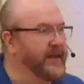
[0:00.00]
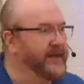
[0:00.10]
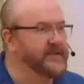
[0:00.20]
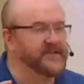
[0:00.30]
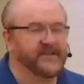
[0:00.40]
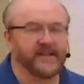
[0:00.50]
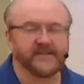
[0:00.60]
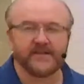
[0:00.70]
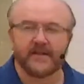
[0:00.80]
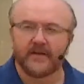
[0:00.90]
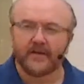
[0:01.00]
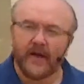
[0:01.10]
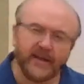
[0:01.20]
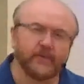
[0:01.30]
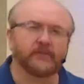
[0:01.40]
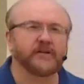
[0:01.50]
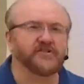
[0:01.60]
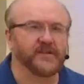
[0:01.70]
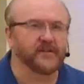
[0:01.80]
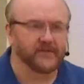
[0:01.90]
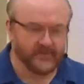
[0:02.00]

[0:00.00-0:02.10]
and he just says, "Are you a Christian?"